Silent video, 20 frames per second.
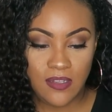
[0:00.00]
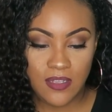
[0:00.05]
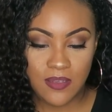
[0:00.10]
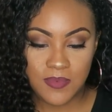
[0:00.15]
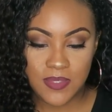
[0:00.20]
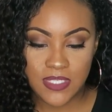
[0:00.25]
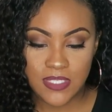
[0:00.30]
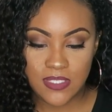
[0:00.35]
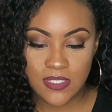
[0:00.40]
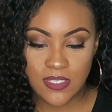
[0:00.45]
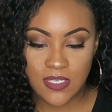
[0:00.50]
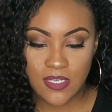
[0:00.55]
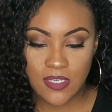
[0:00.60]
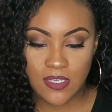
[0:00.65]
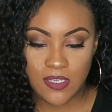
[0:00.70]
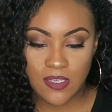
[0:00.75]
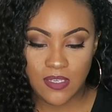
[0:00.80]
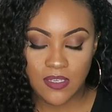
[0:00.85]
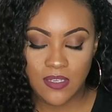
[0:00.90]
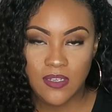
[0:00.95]
Let me
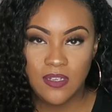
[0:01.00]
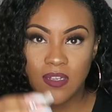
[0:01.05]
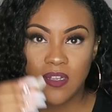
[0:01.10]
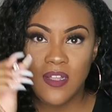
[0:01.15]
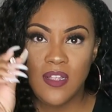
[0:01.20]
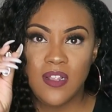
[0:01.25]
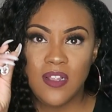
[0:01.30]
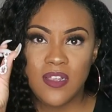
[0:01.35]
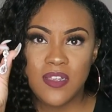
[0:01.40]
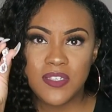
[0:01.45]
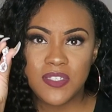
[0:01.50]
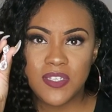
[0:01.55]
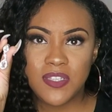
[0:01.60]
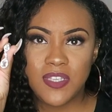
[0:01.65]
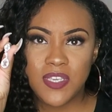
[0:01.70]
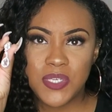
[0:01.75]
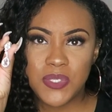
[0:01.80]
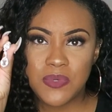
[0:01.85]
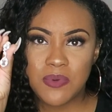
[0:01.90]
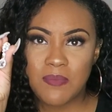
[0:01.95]
see. So
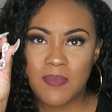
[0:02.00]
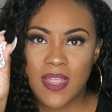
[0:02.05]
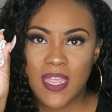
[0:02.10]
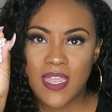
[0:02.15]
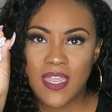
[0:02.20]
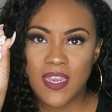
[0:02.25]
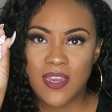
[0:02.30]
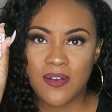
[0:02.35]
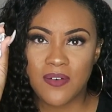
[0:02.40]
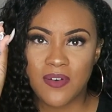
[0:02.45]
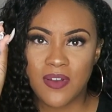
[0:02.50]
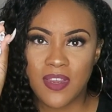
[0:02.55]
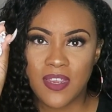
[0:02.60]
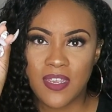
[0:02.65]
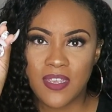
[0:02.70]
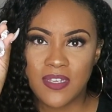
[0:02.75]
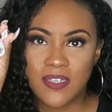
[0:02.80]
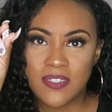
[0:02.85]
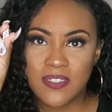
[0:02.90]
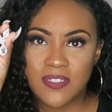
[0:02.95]
these were my
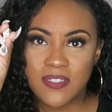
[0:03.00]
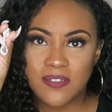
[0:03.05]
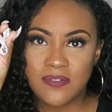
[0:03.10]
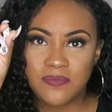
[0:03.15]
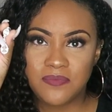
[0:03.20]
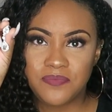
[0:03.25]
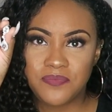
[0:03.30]
earrings.